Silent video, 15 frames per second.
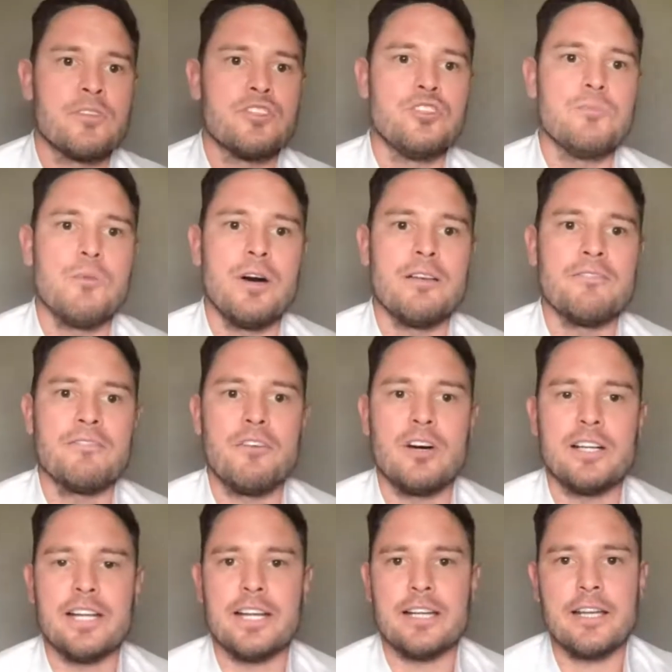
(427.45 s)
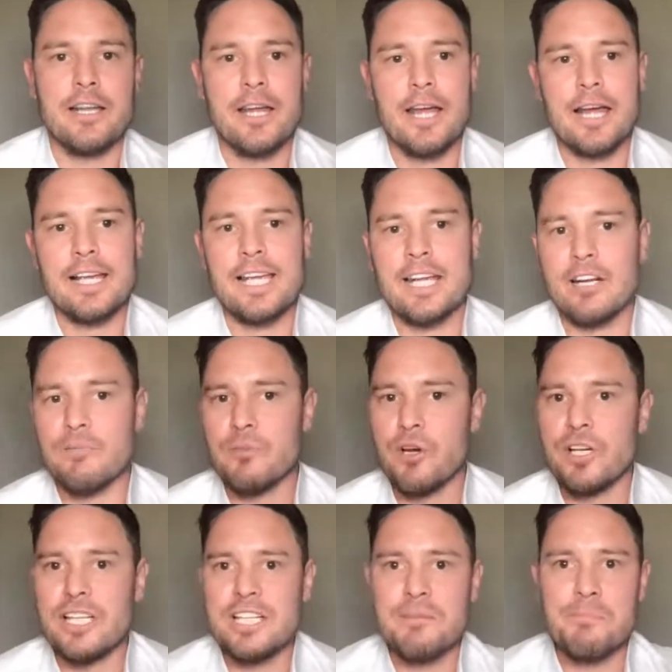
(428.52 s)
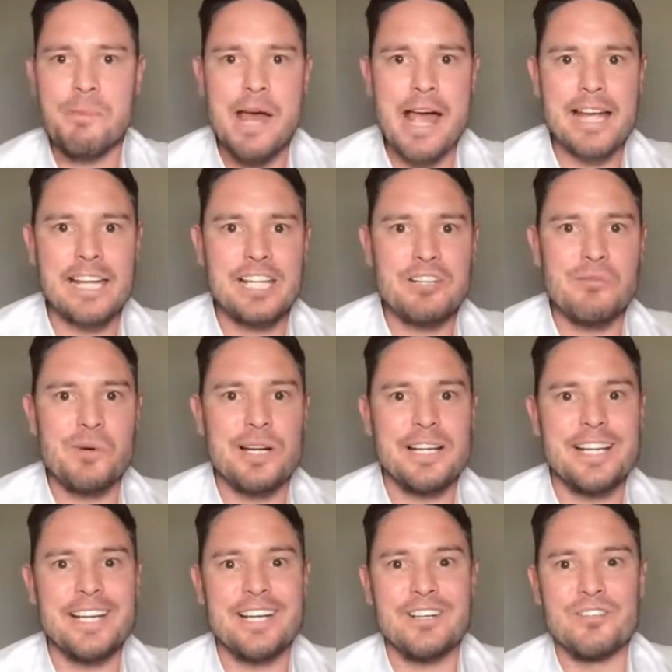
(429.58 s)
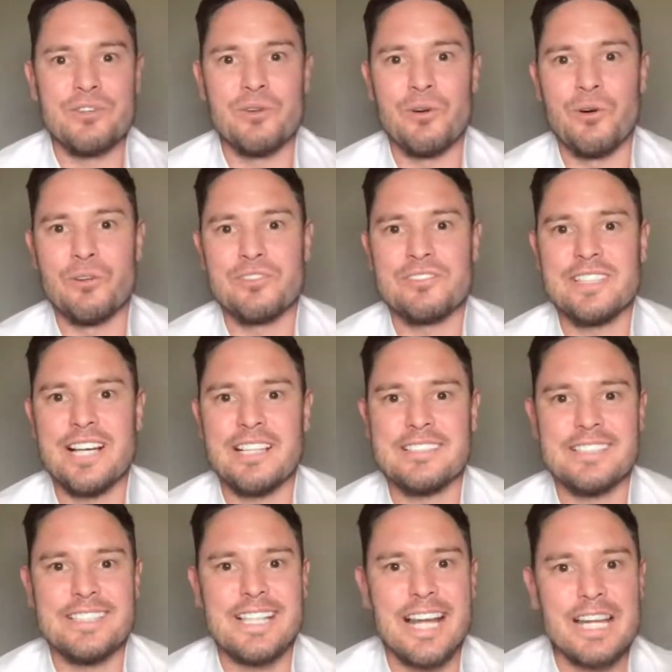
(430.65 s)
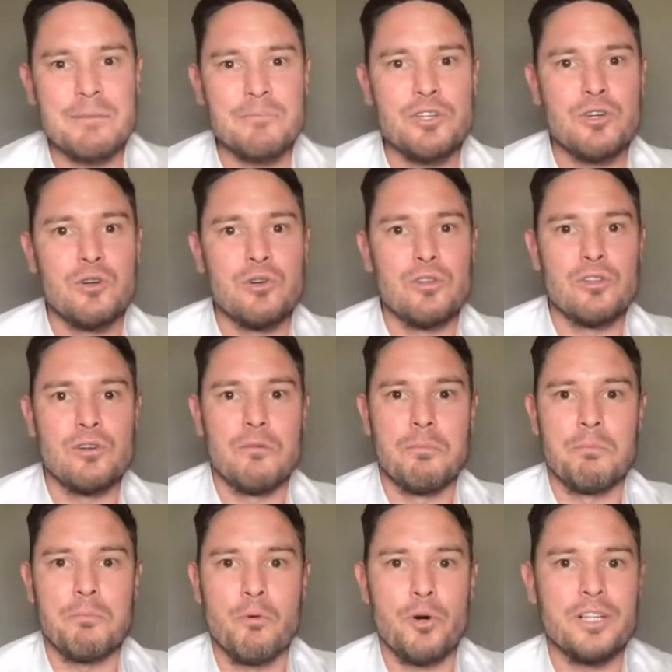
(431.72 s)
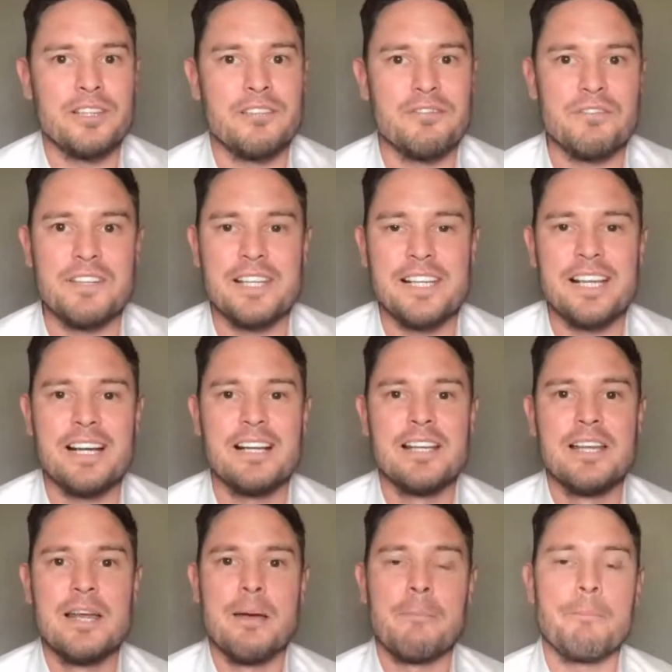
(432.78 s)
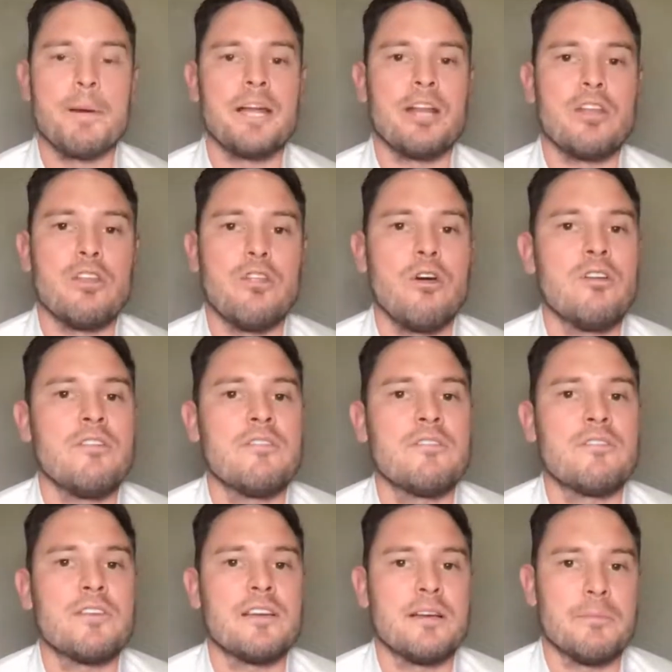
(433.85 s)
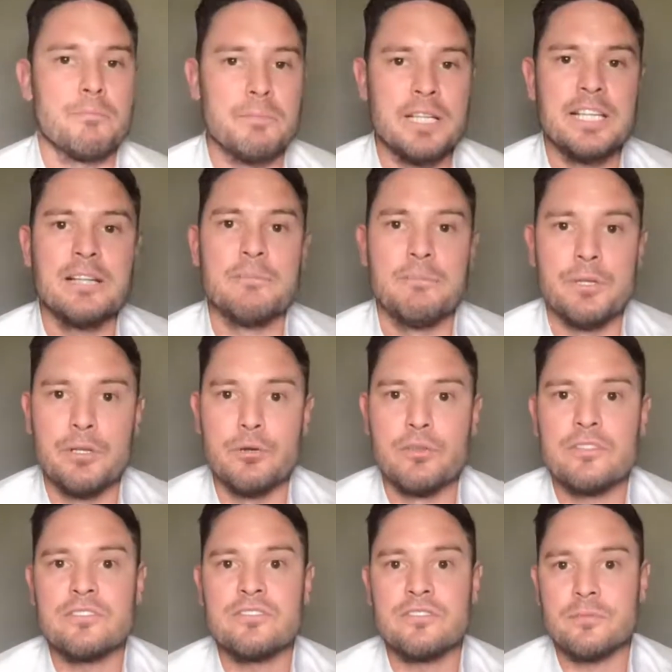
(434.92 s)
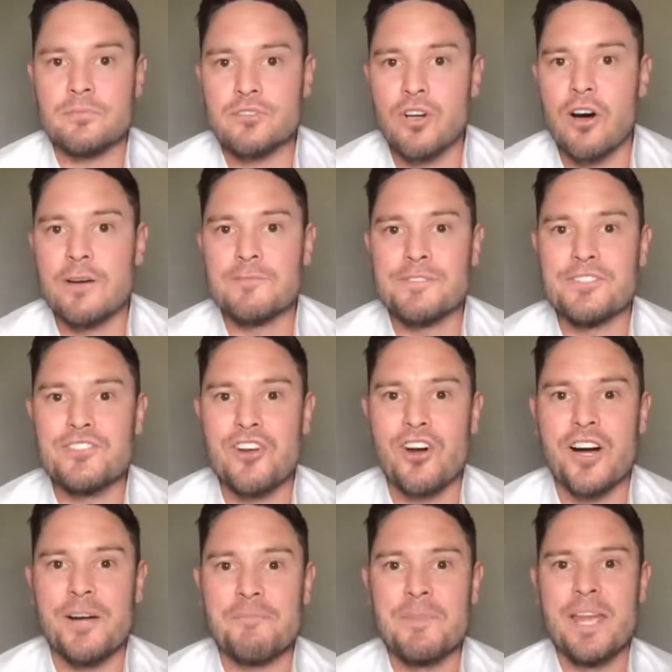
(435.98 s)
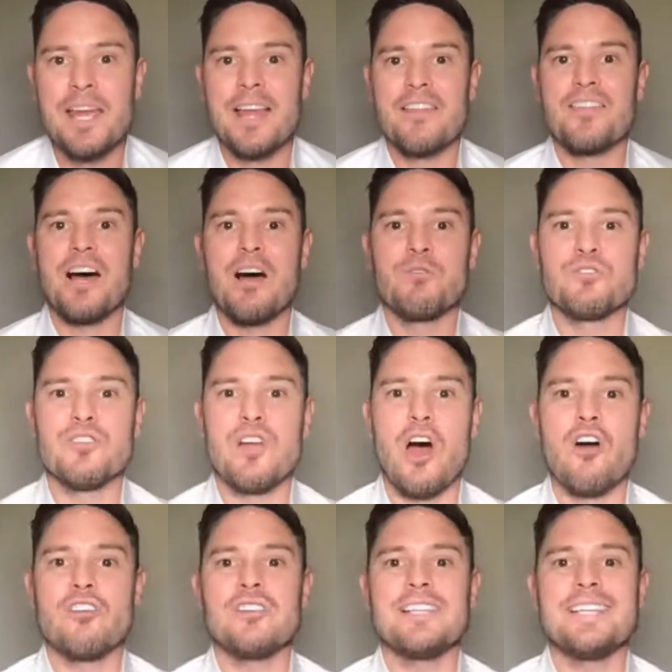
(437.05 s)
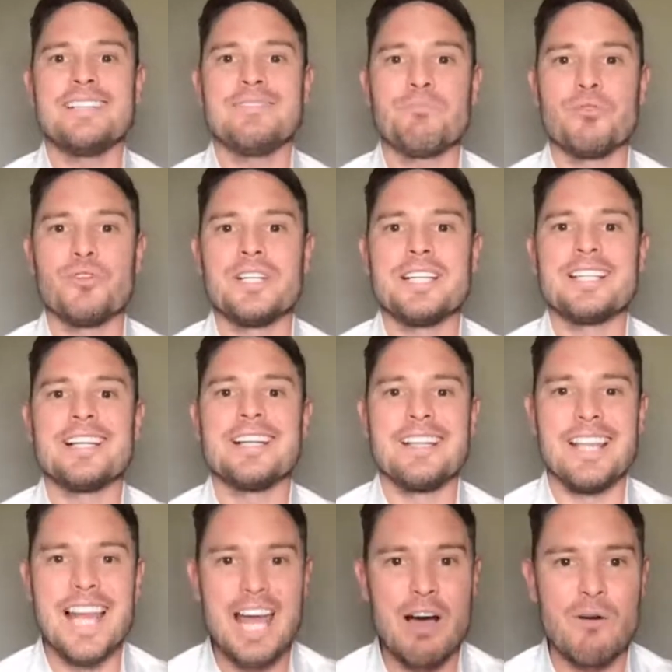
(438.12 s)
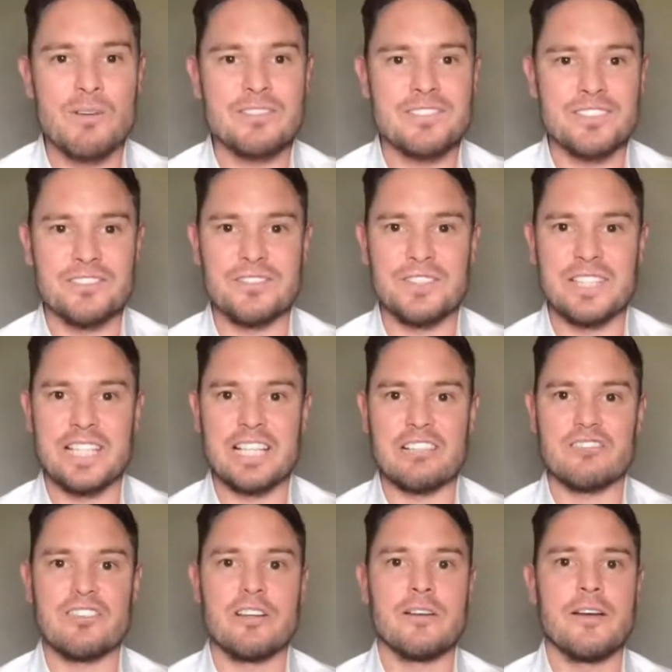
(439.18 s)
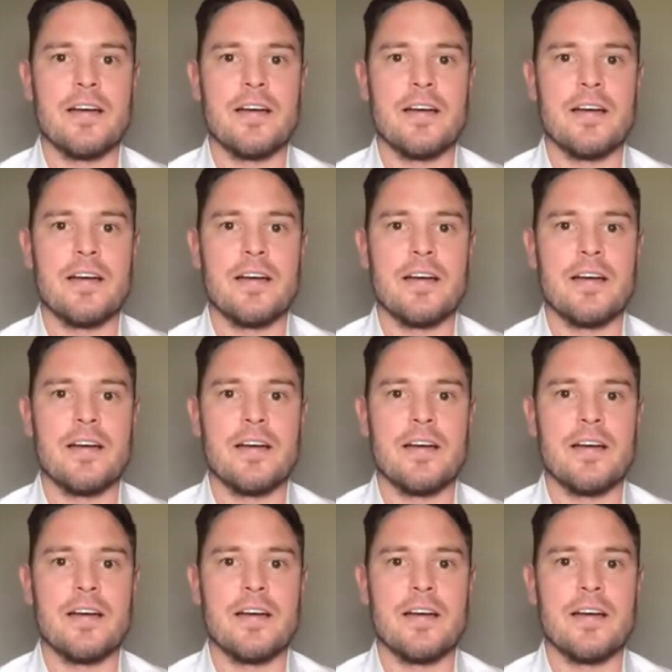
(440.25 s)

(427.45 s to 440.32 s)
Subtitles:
You might find, and again, I'm not here to bag anyone out or start to name call or point the finger, but a lot of bigger builders from time to time, they'll only put in allowances for things.